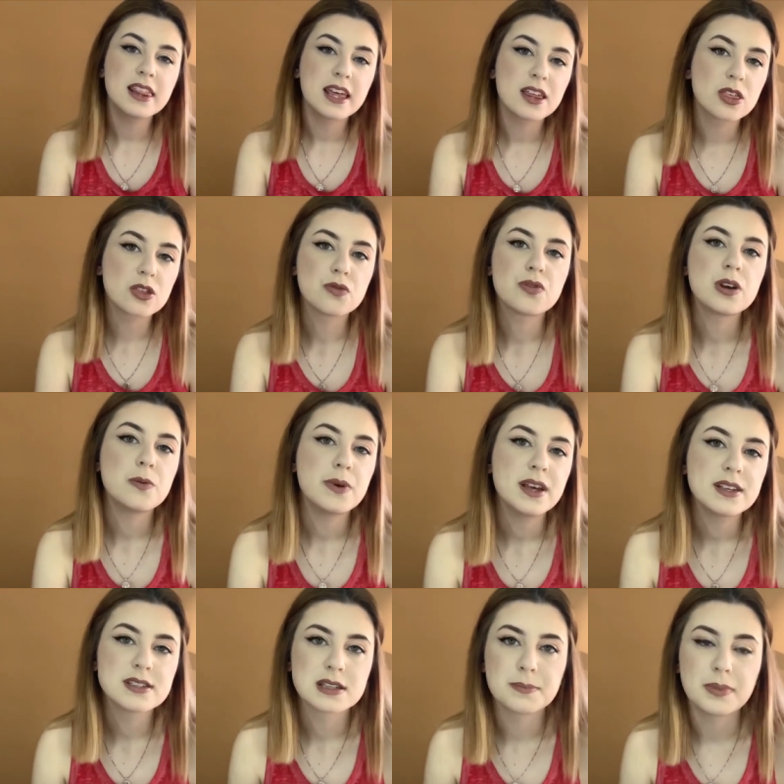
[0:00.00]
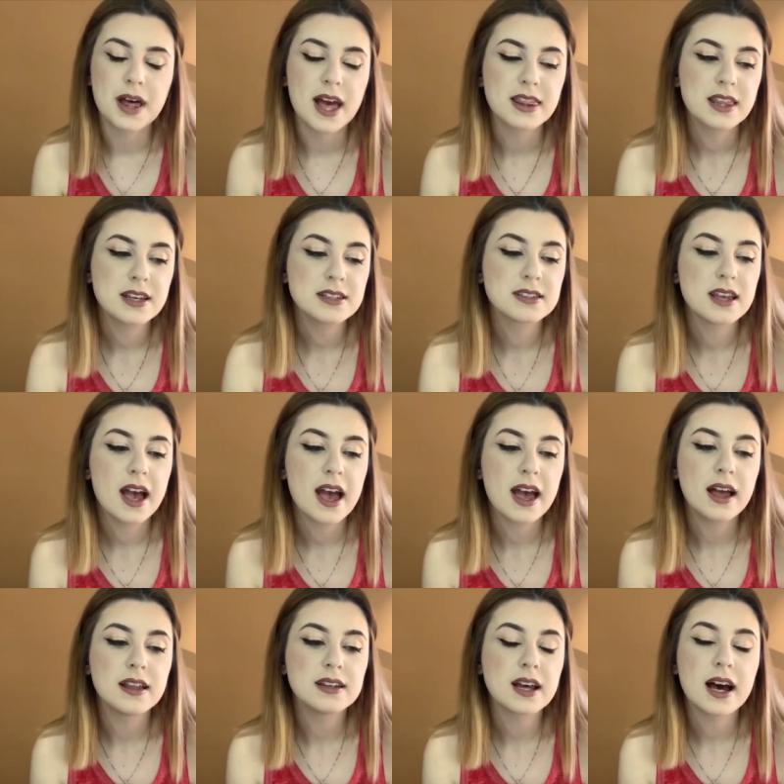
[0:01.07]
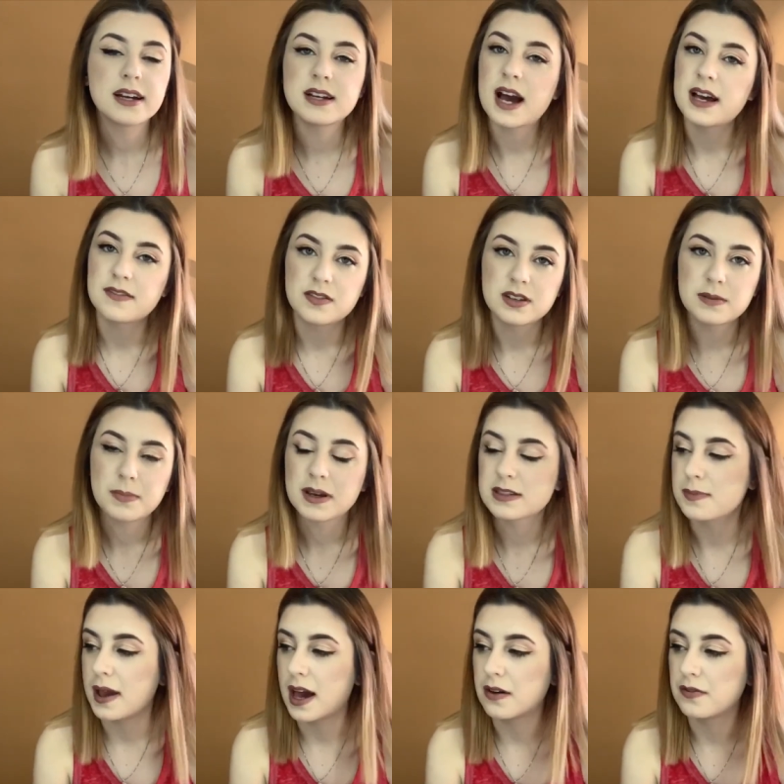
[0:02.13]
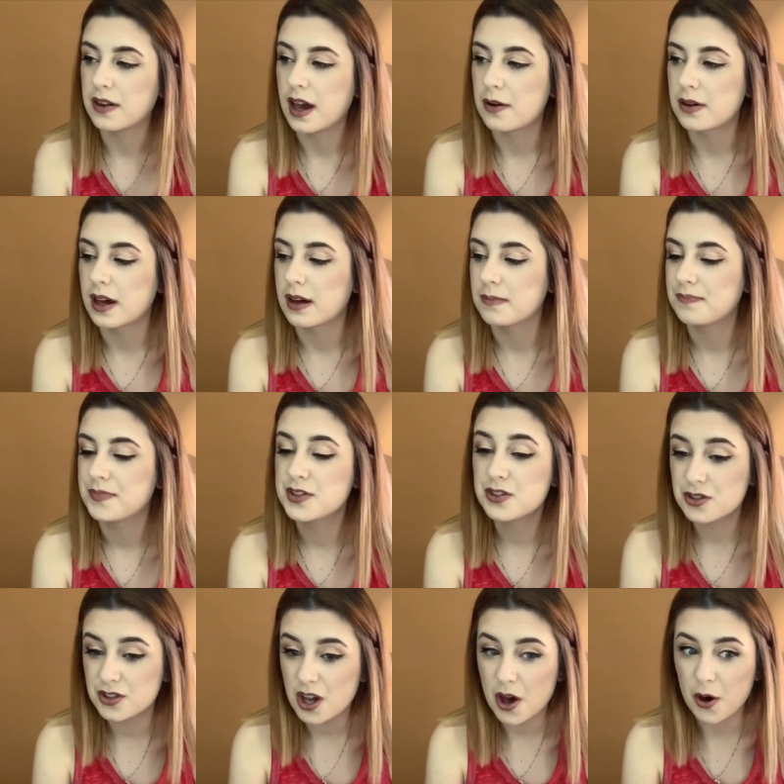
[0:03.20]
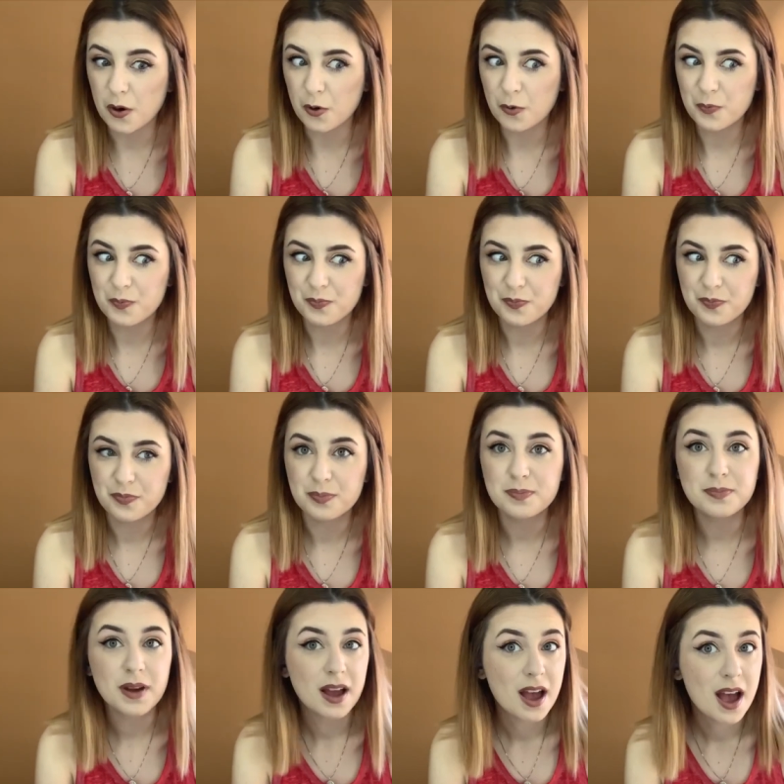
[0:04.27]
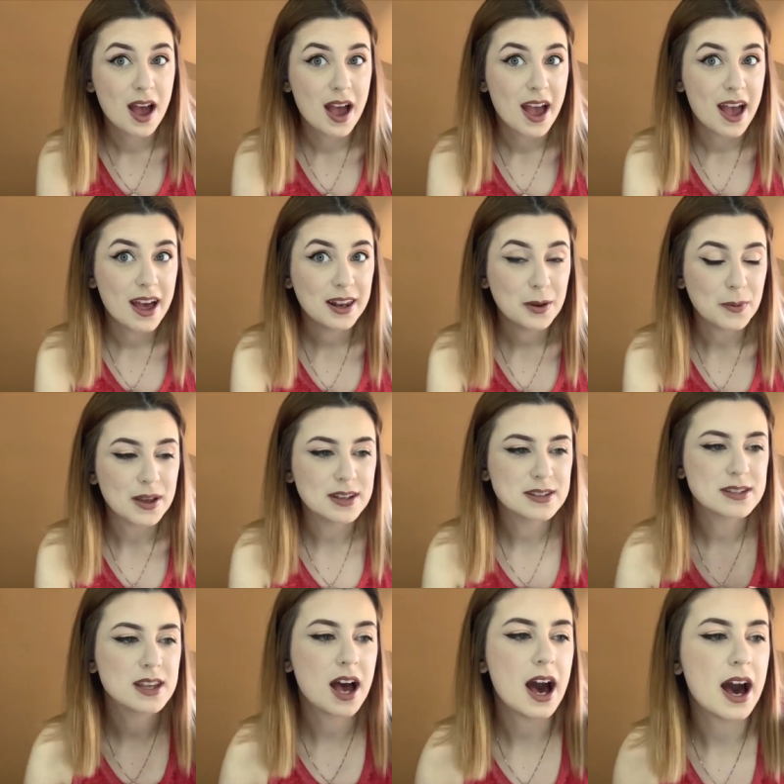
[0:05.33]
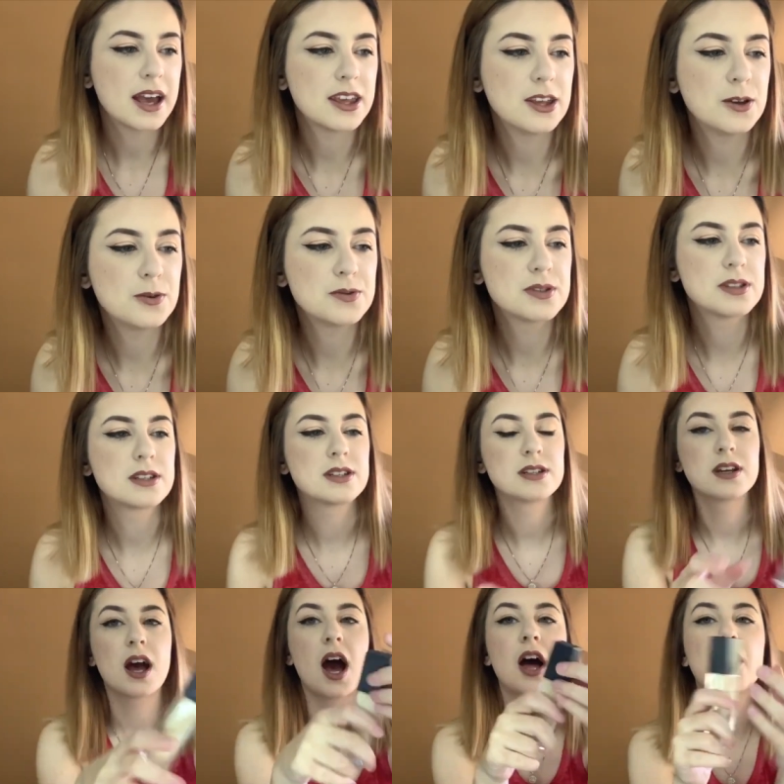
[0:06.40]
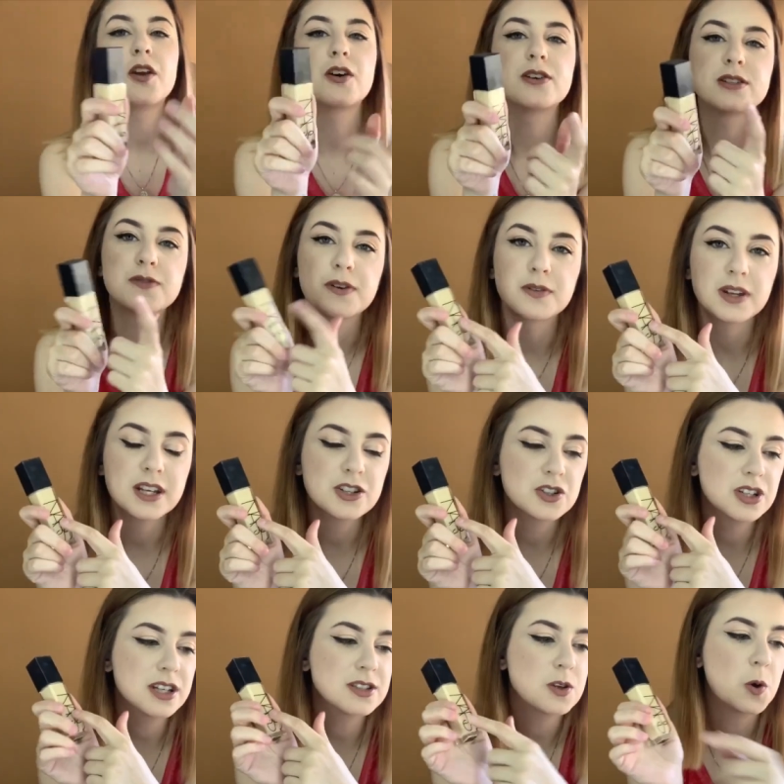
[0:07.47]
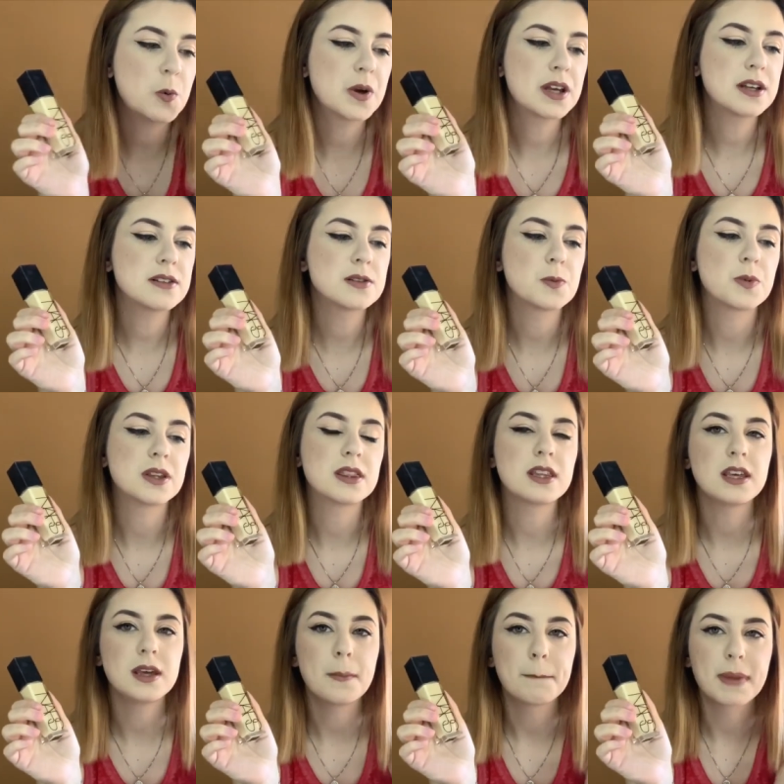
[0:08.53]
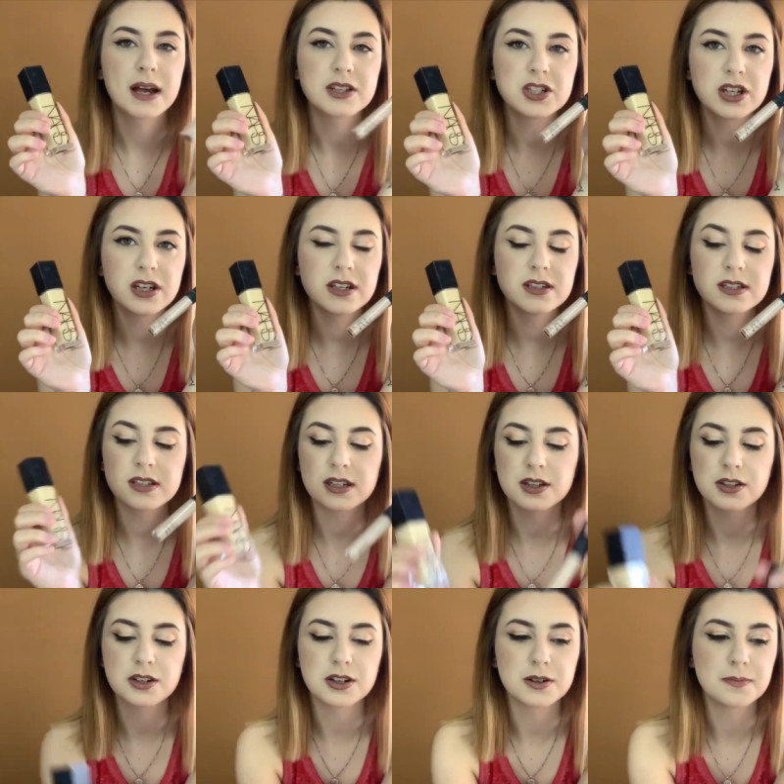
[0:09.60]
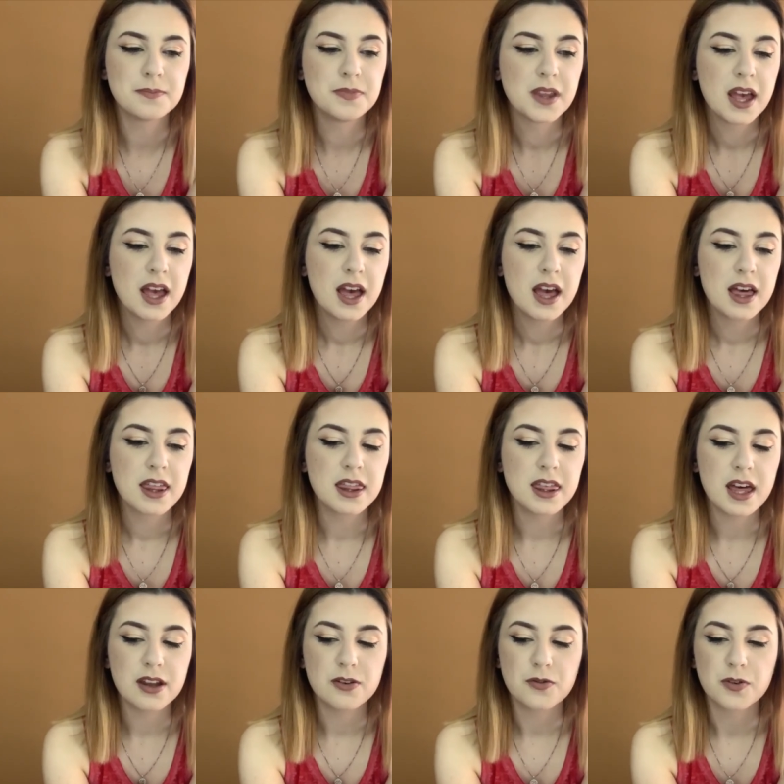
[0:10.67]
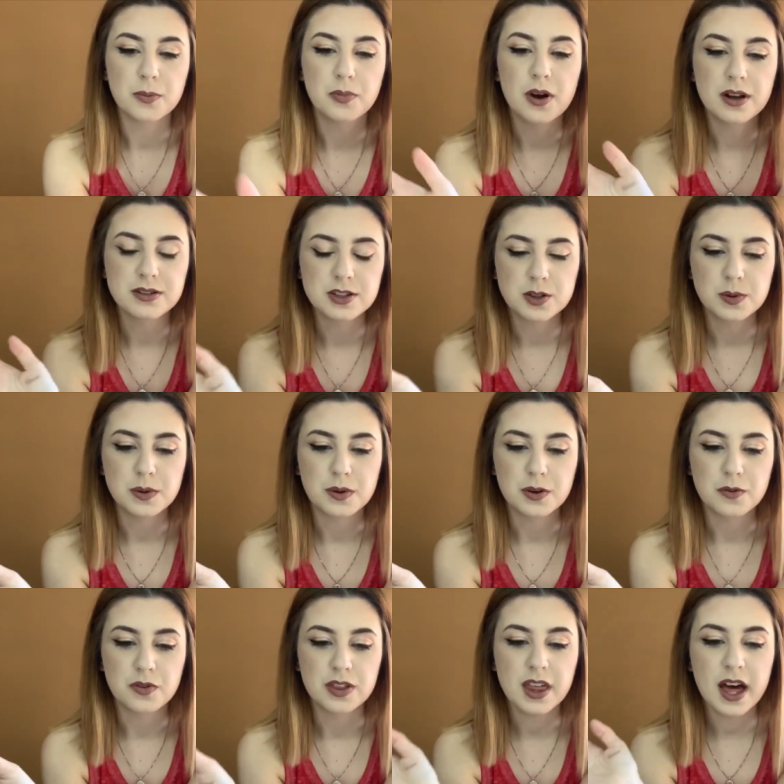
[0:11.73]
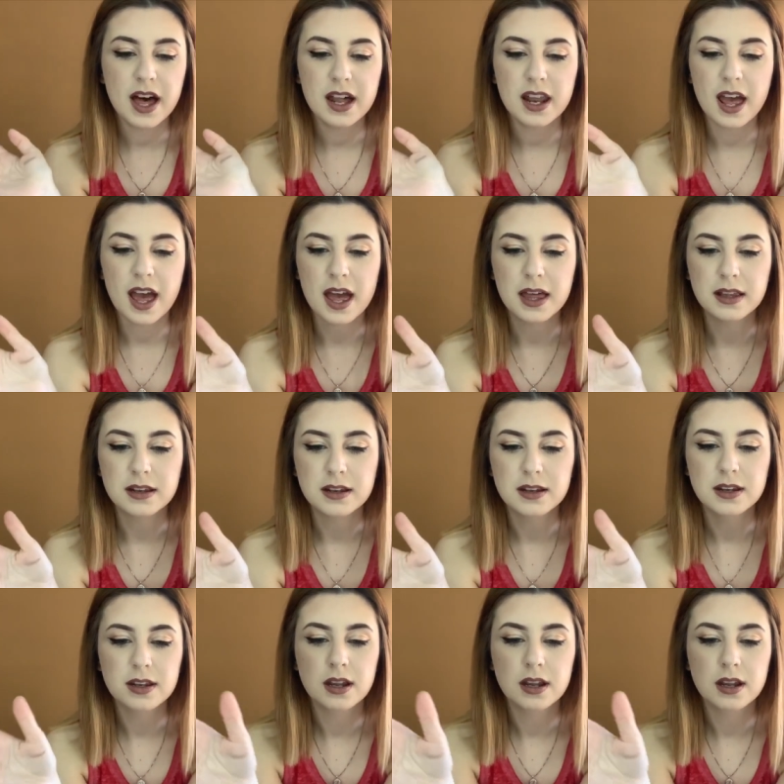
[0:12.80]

like 3 weeks to plan this and I haven't picked my outfit out yet. So anyways, I used NARS foundation as always with the matching concealer. Then for bronzer, we went over that, and